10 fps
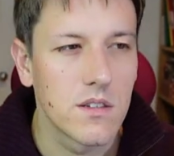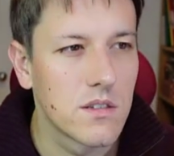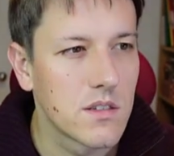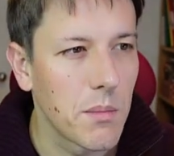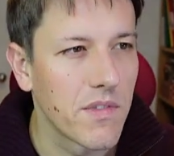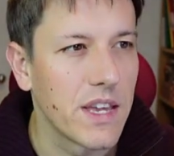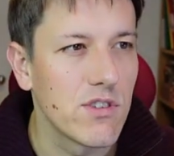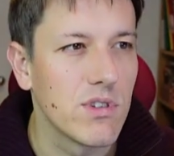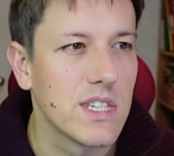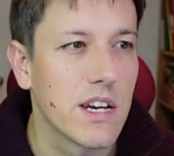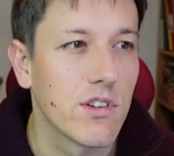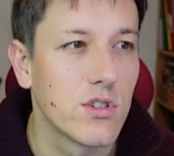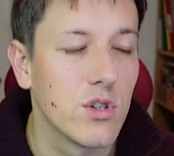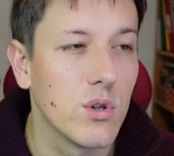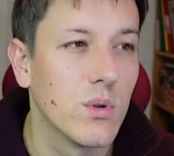some of the entries here are
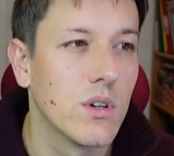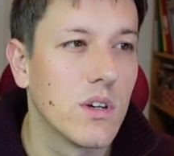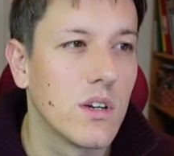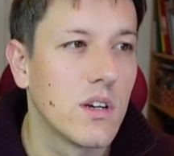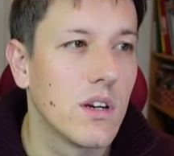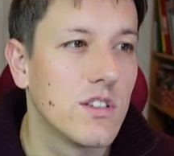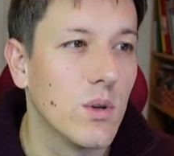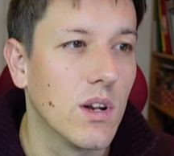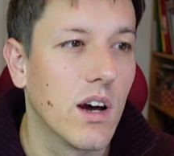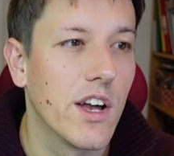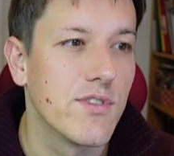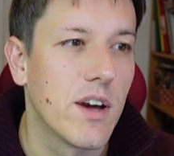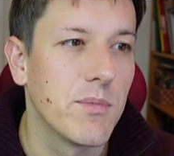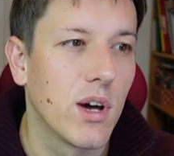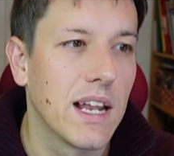too large, right?
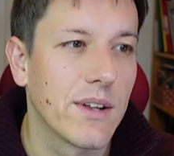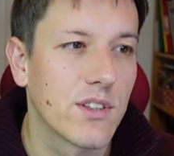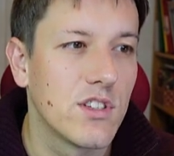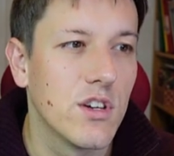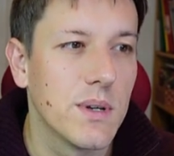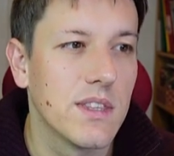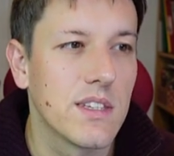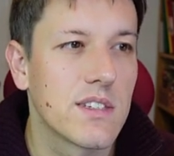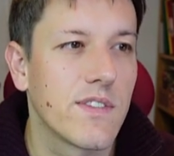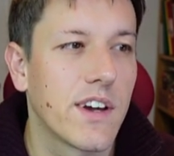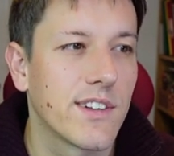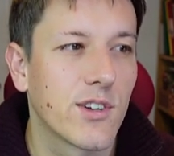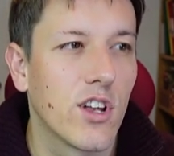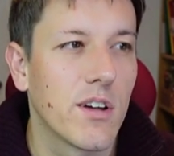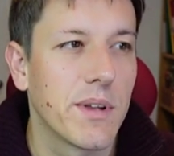I'm not allowed a 2 in this final
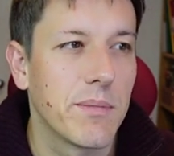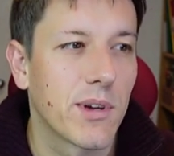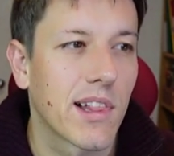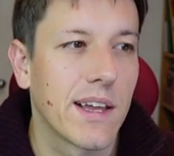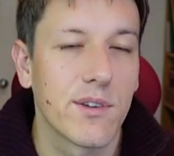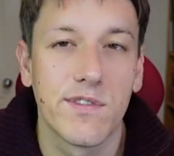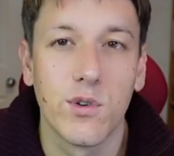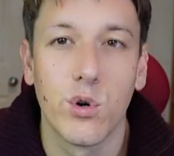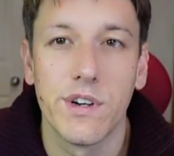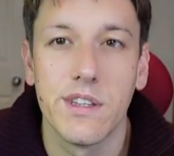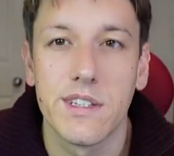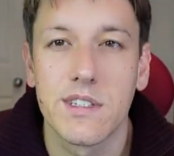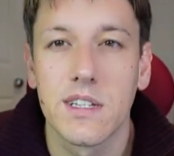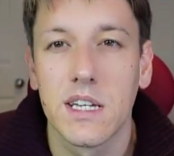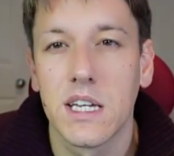column and I'm not allowed a 4 in
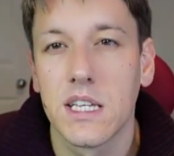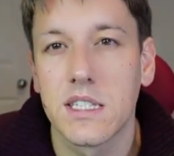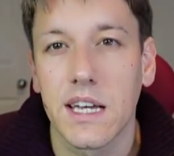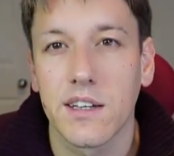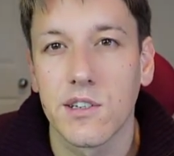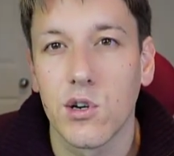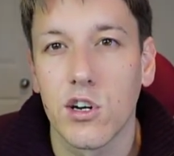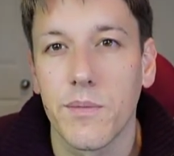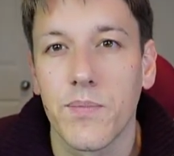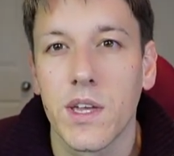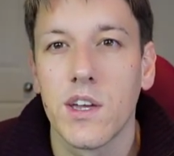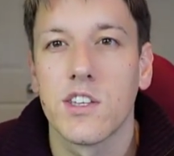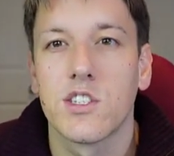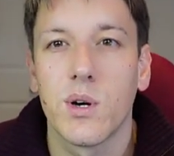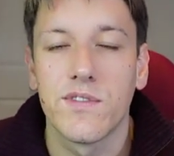this second column.
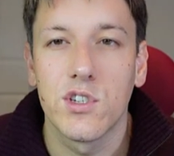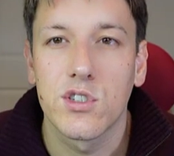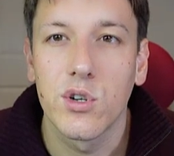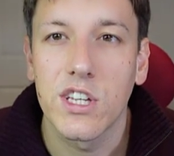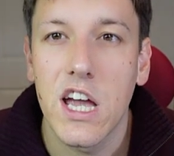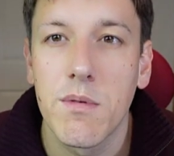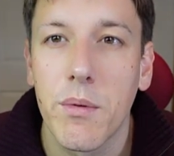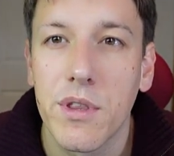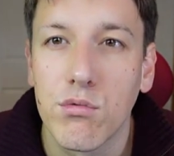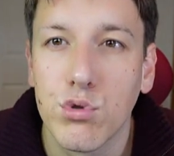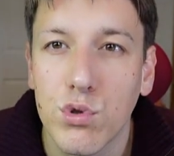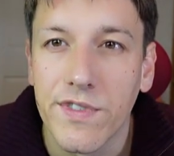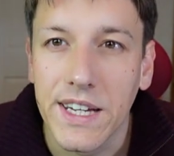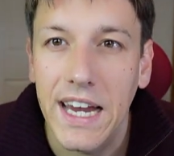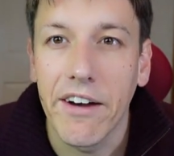So I've just got to come up with a rule
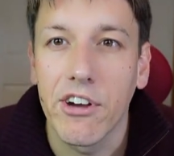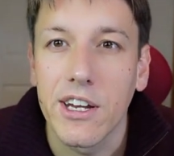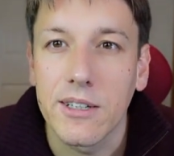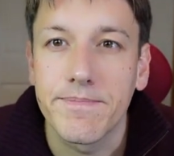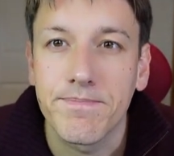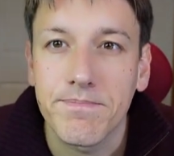for carrying,